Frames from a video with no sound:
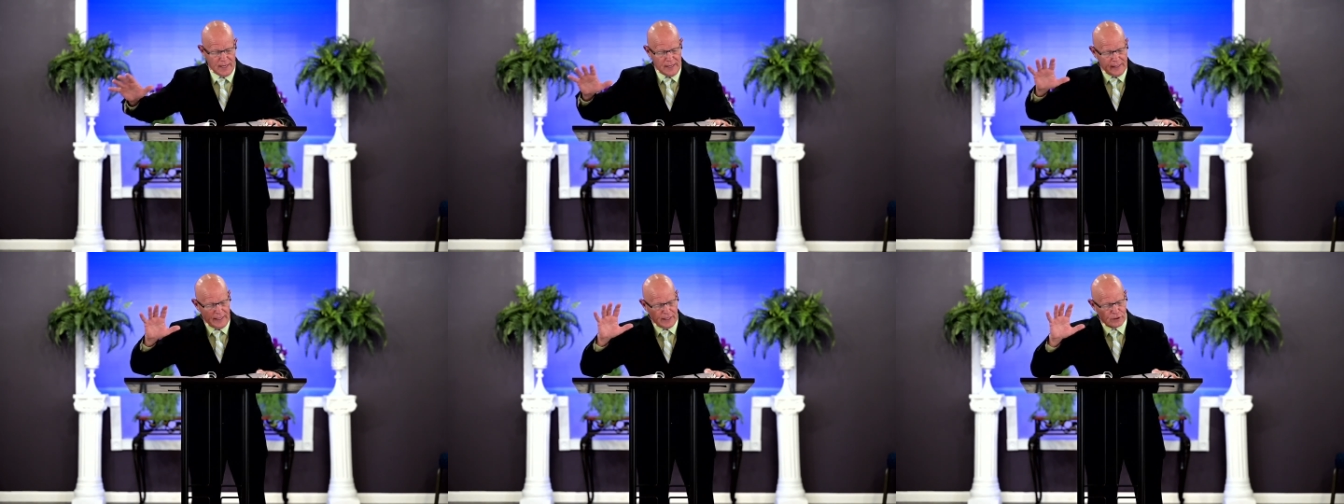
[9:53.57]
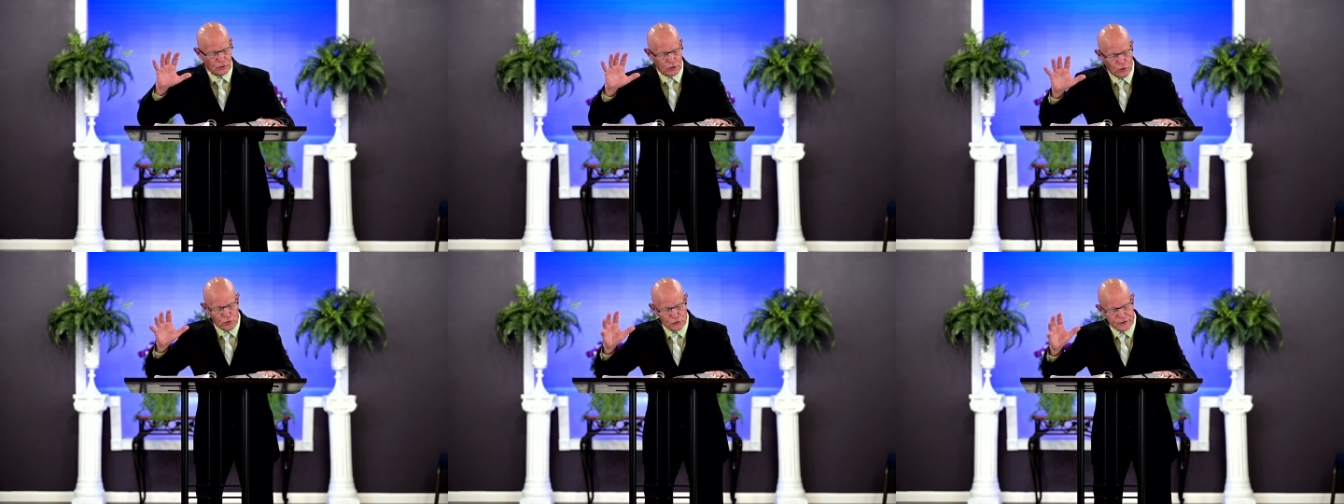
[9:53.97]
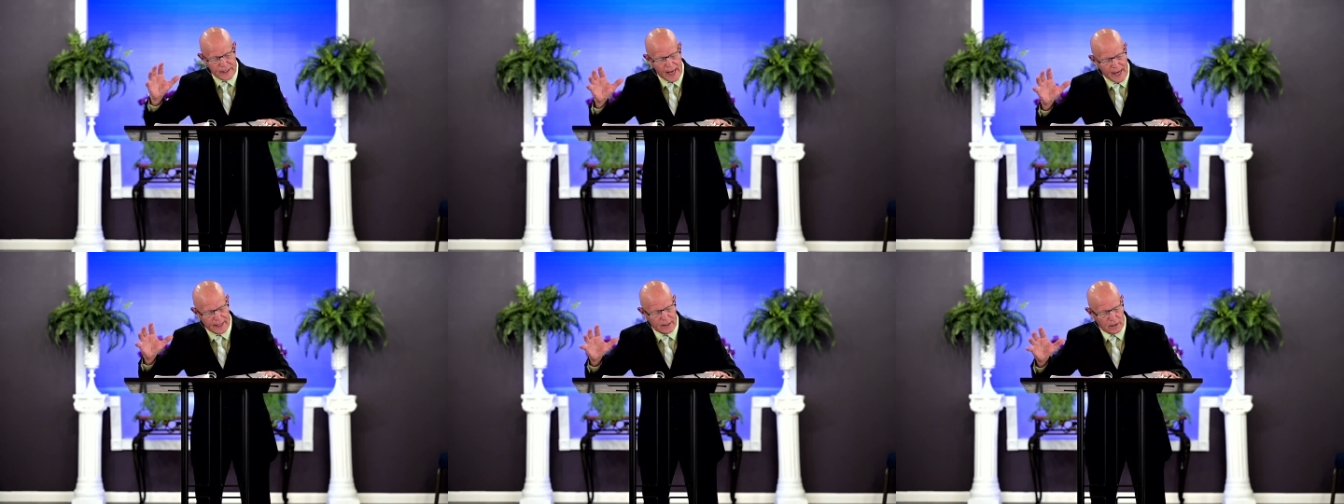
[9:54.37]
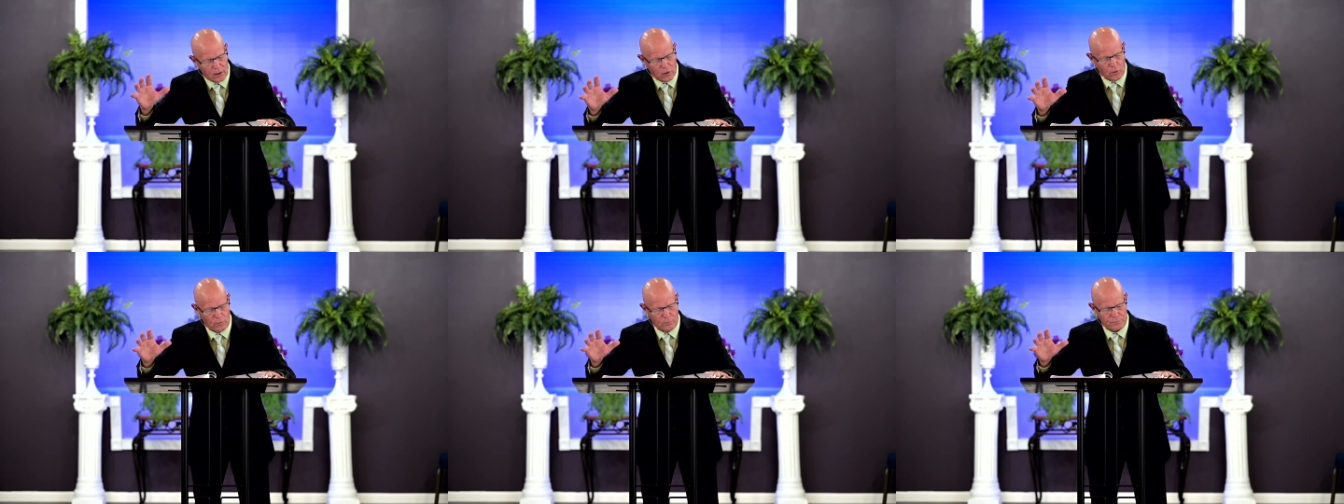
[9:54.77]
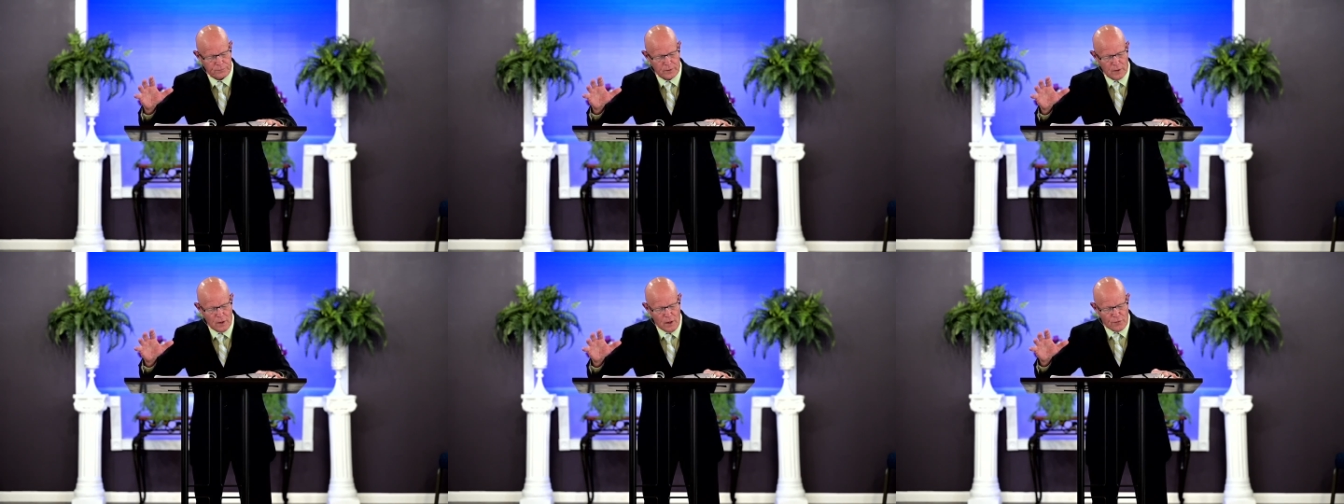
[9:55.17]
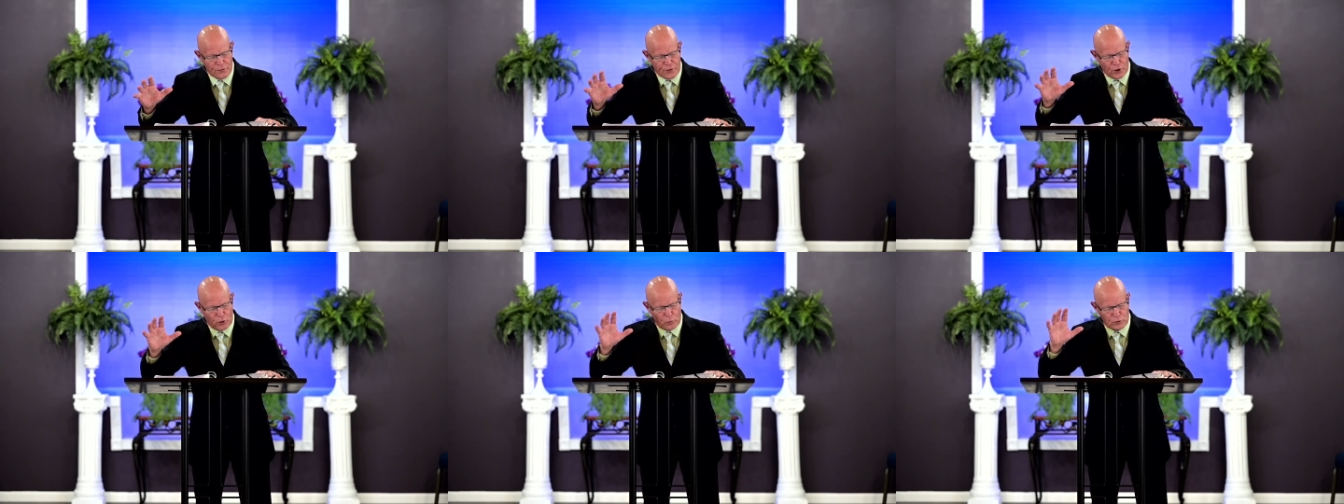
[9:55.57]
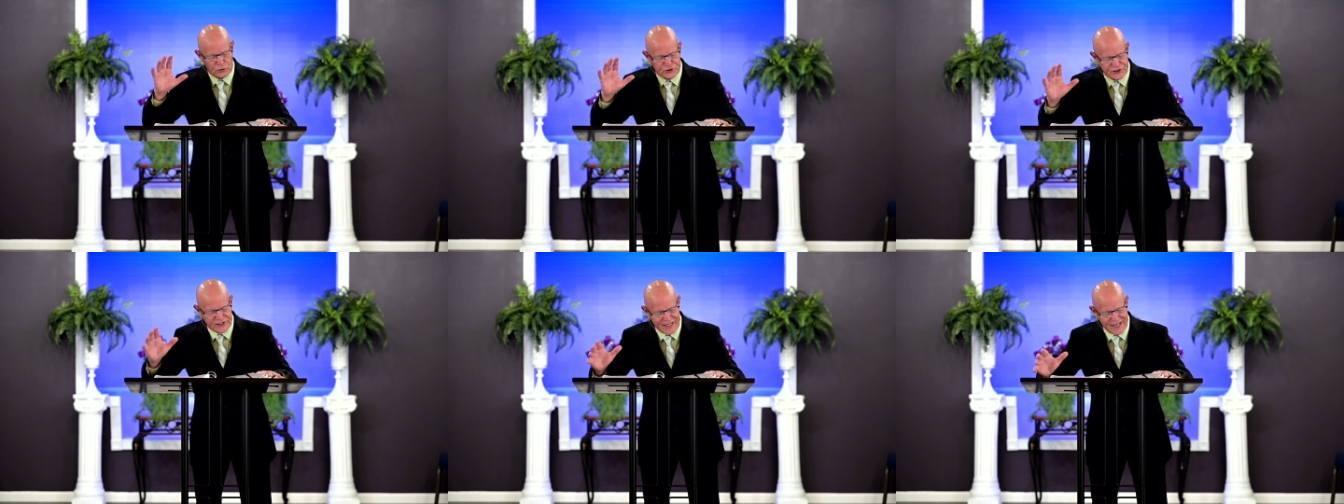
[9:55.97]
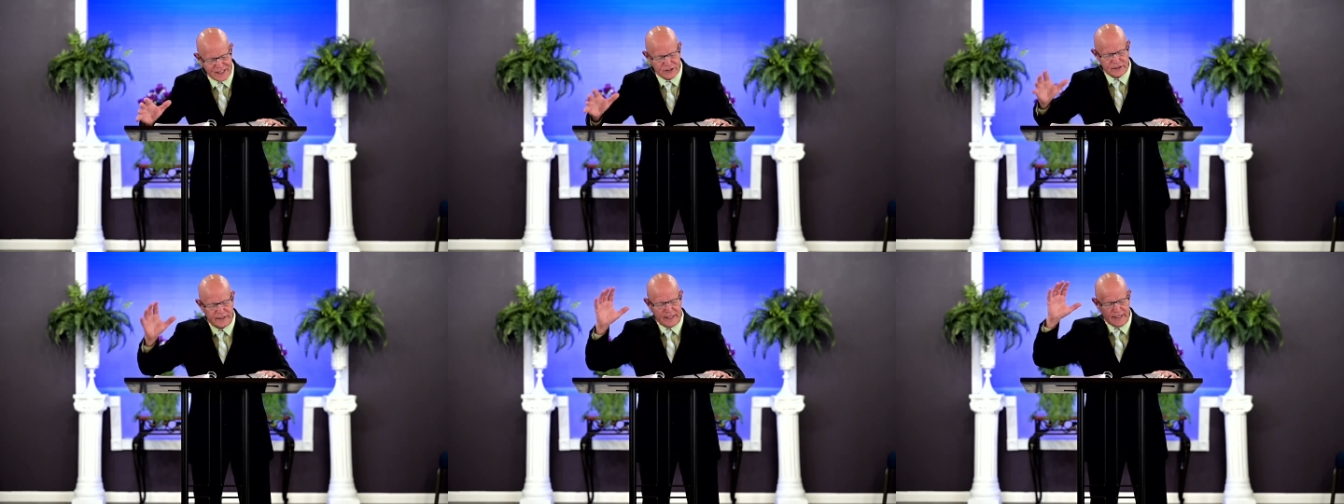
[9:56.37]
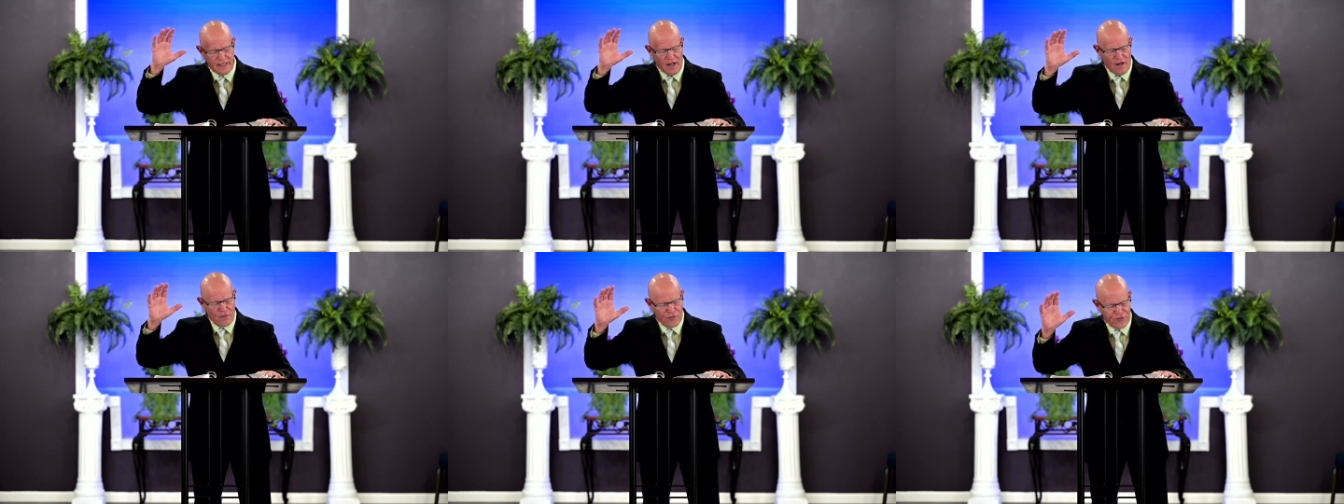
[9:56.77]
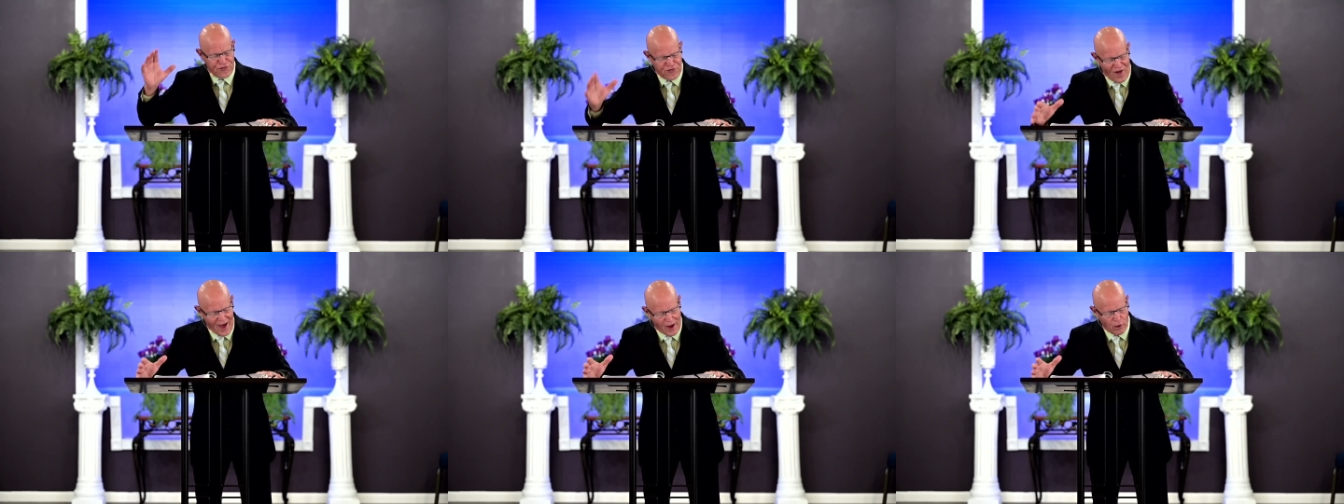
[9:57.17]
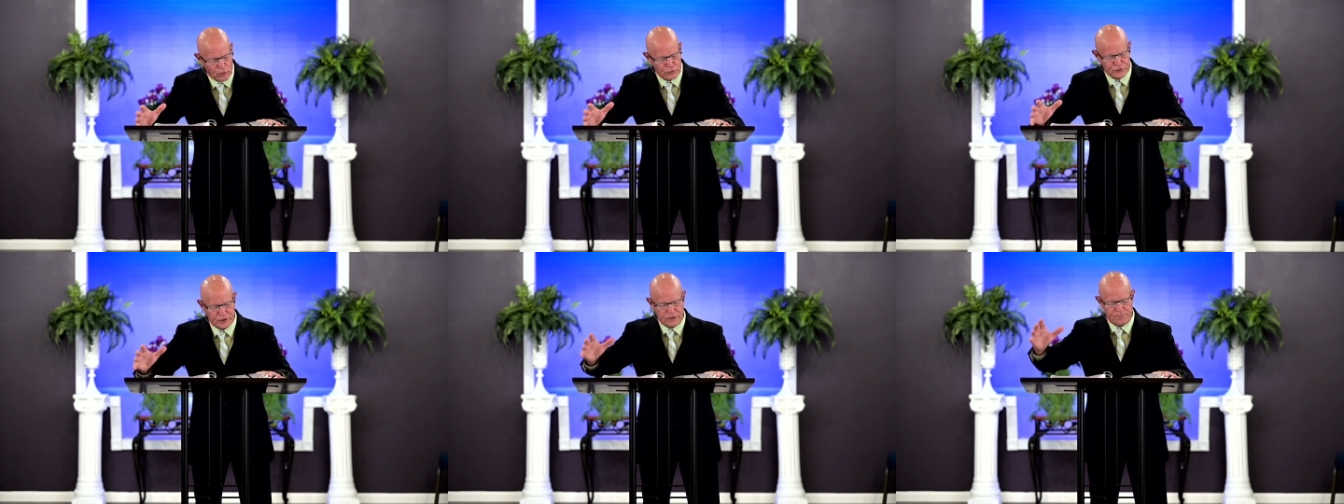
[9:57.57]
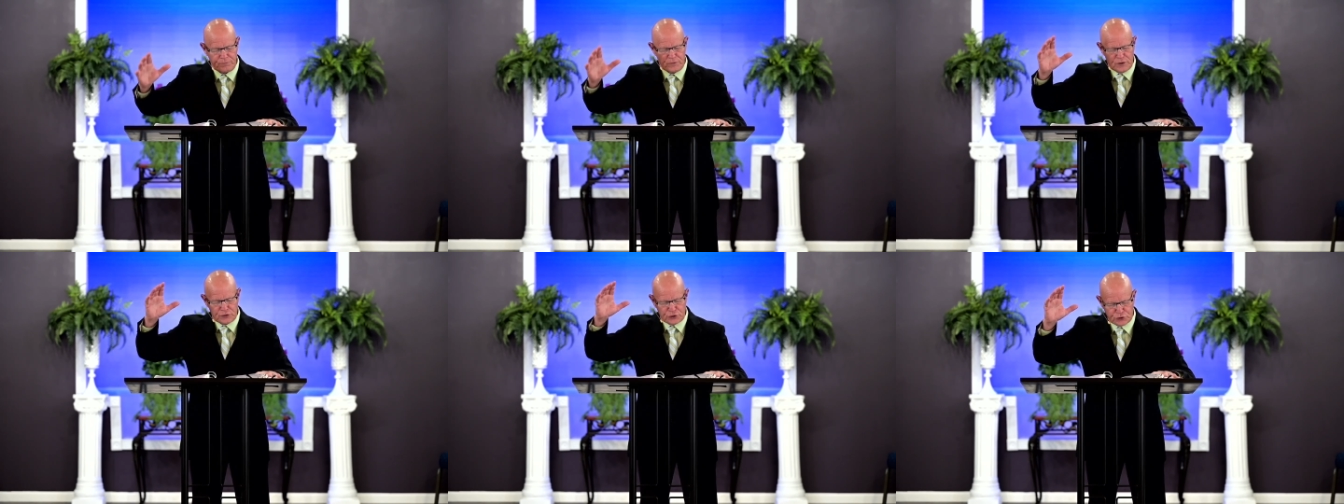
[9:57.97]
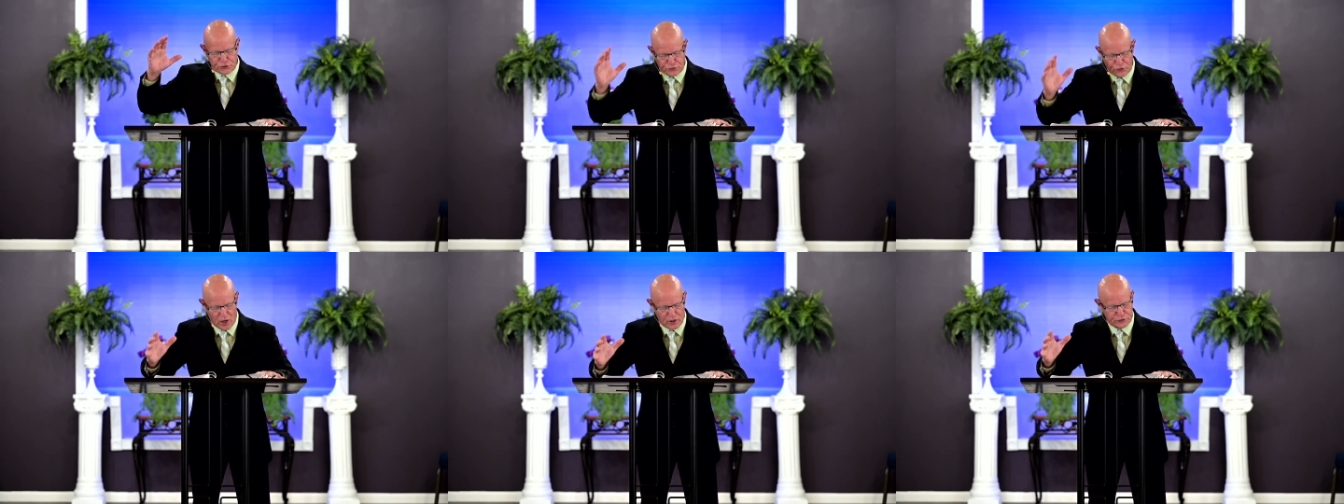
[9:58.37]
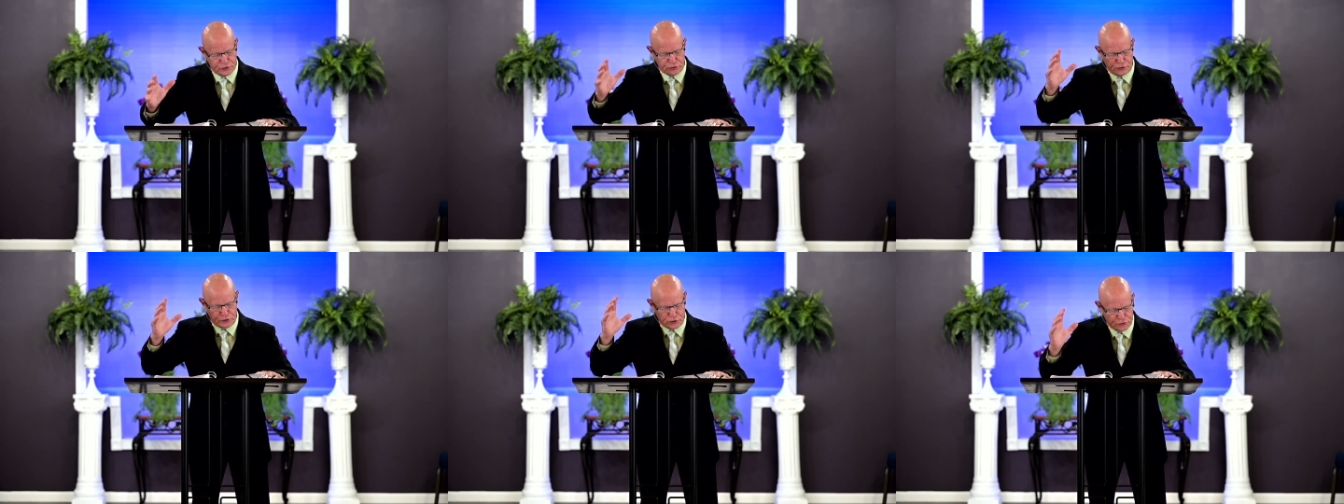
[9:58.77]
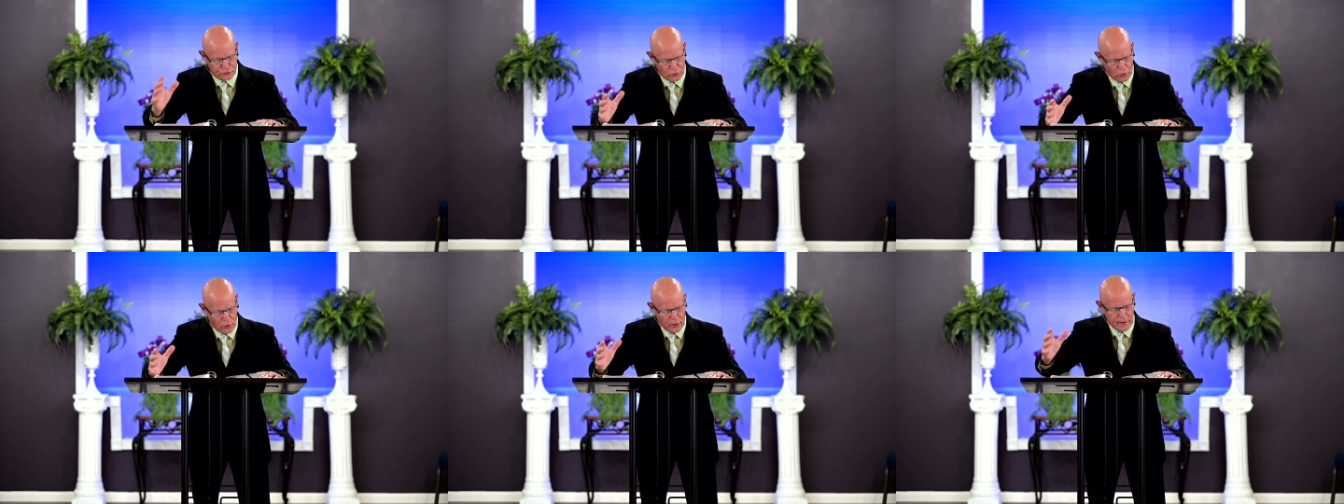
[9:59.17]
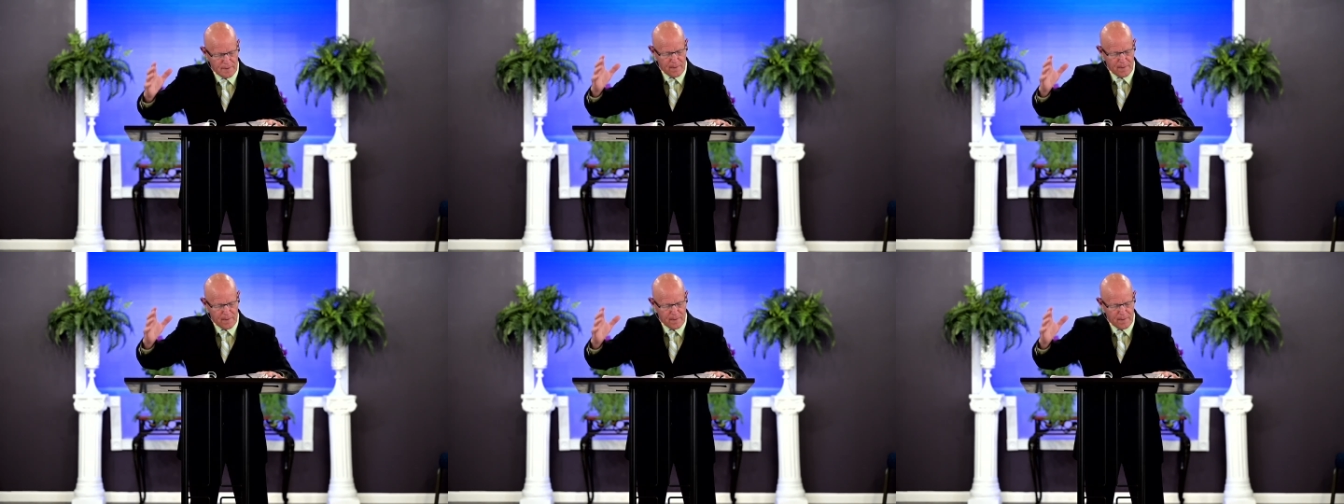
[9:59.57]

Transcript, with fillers: In Louisiana alone, there were 60,000 structures destroyed